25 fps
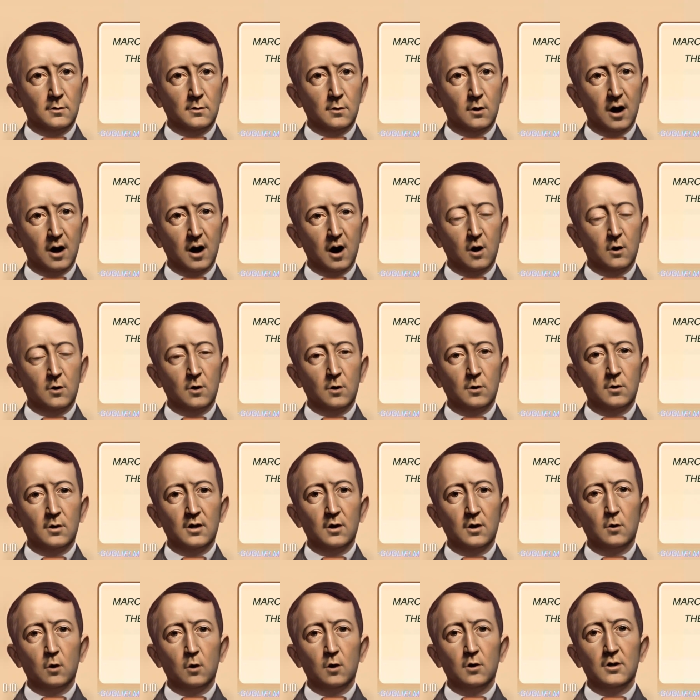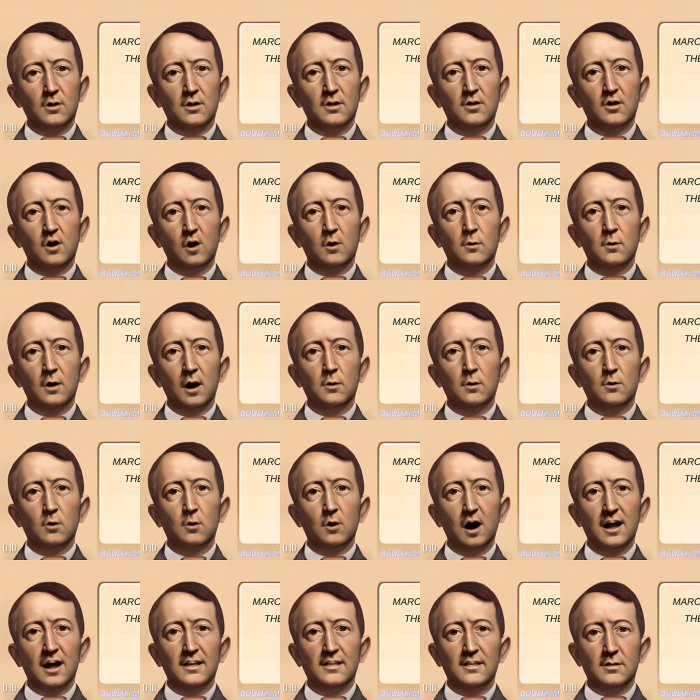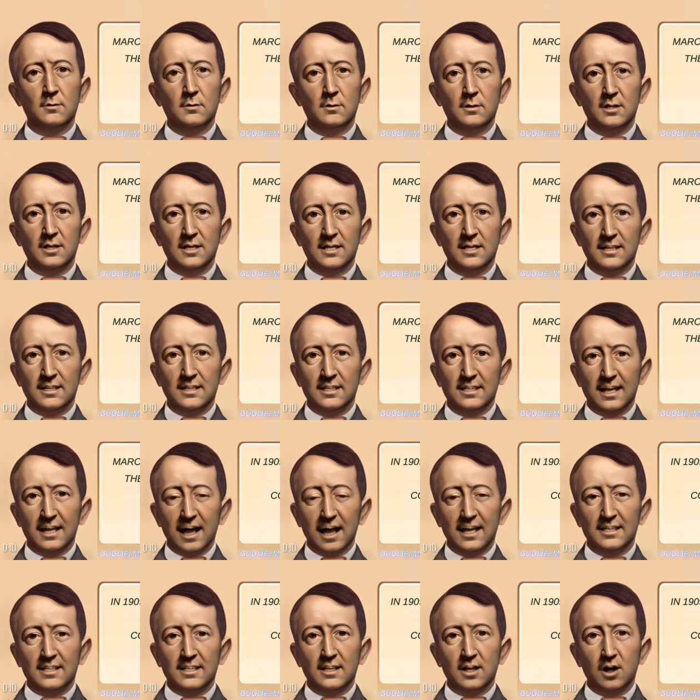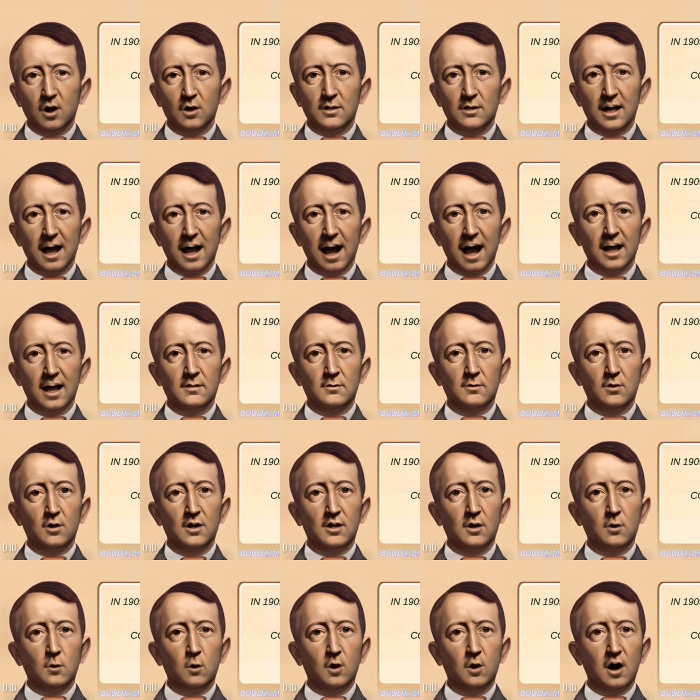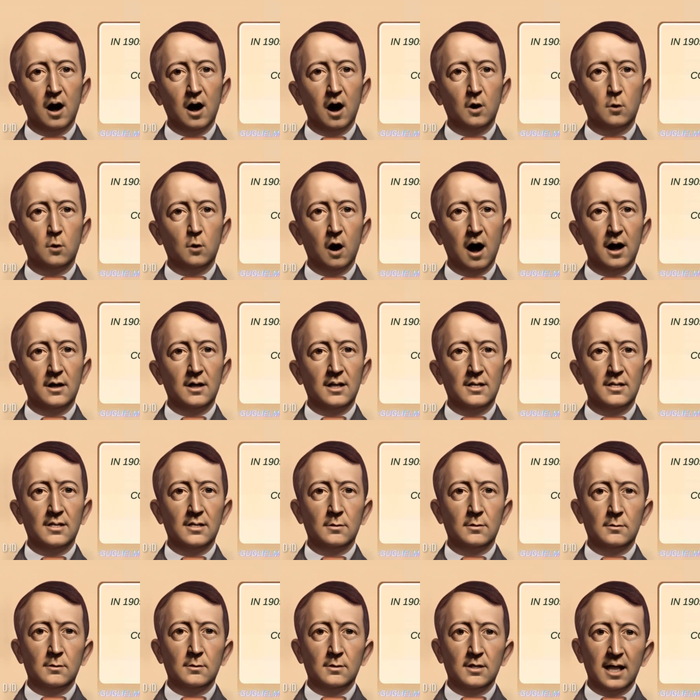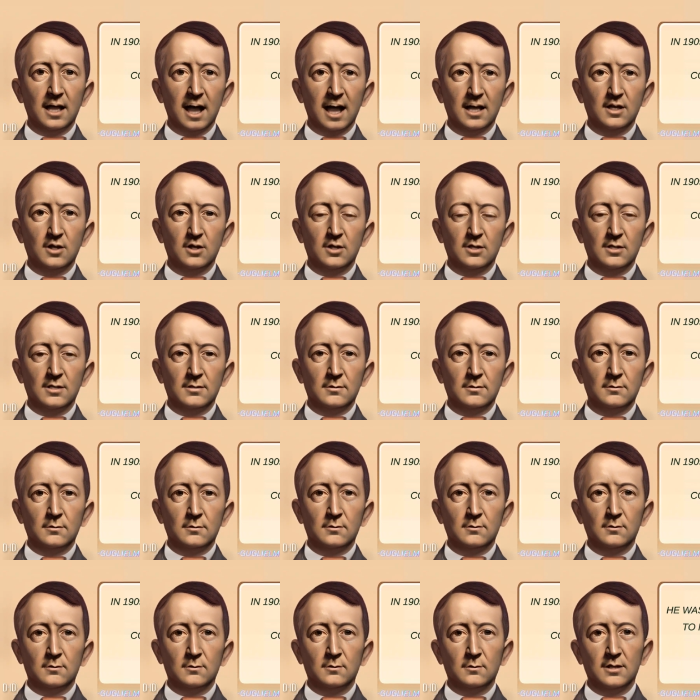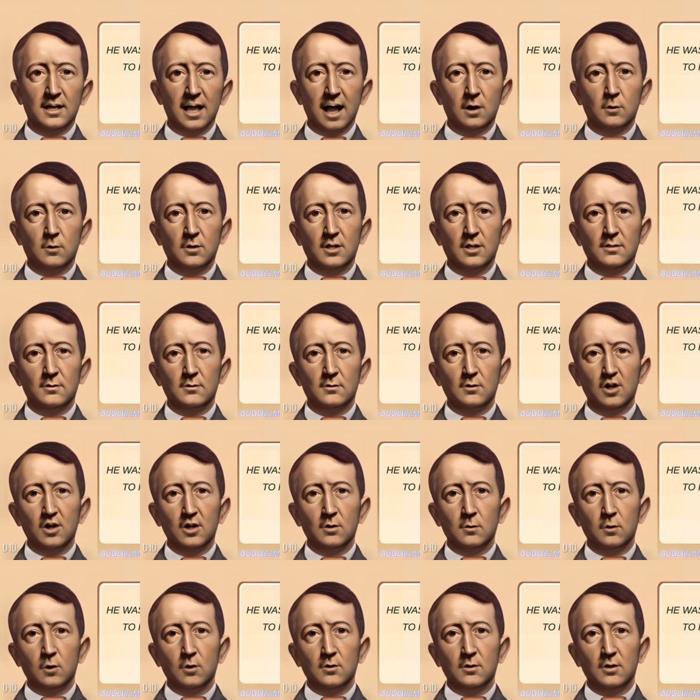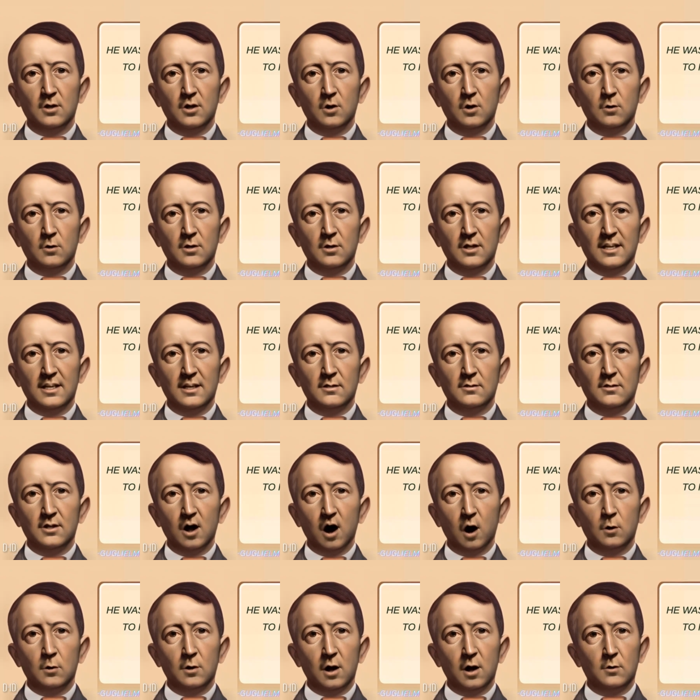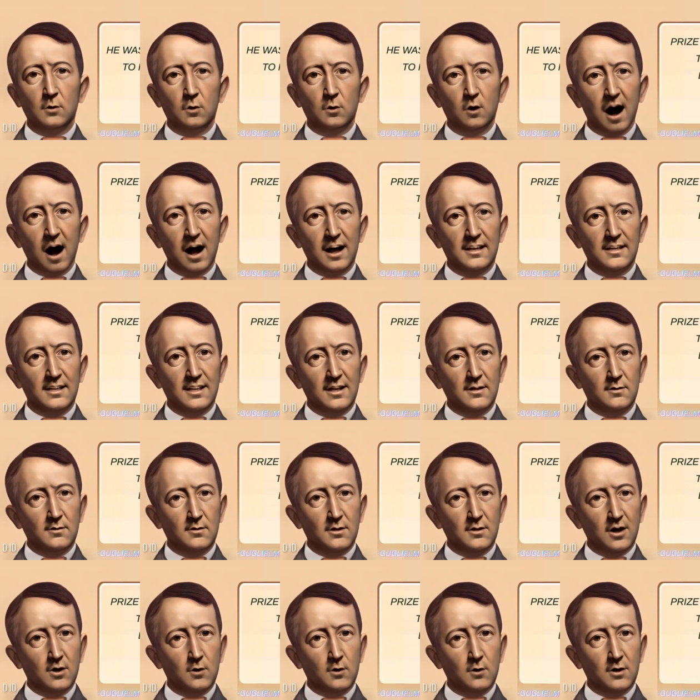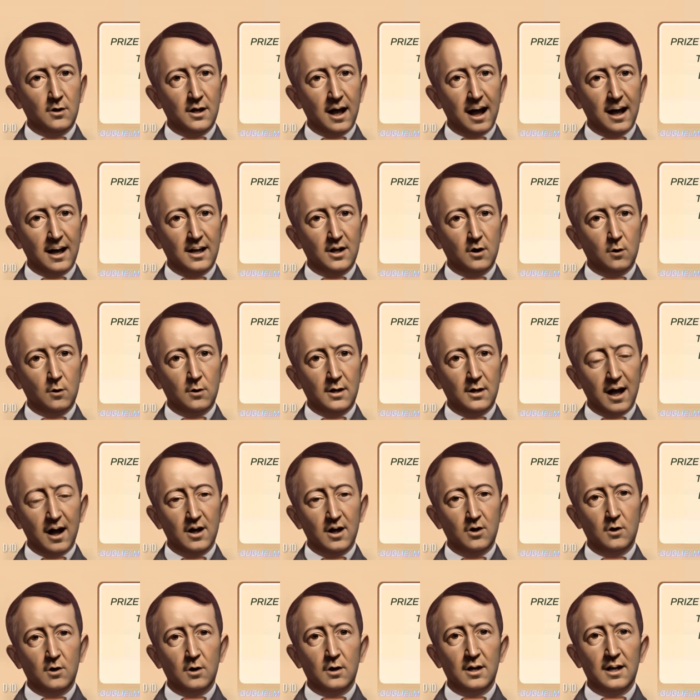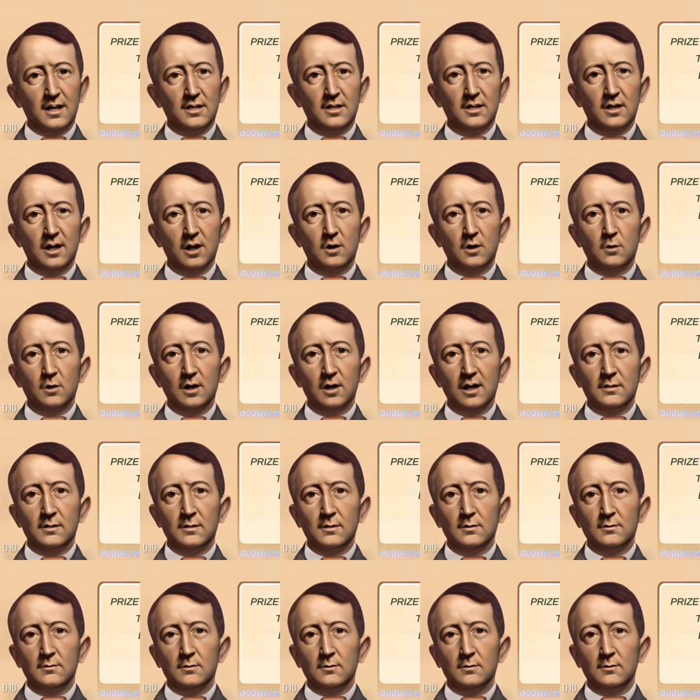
Marconi was awarded the Nobel Prize in Physics in 1909 for his work on wireless communication. He was the first person to receive a Nobel Prize in a field related to electrical engineering.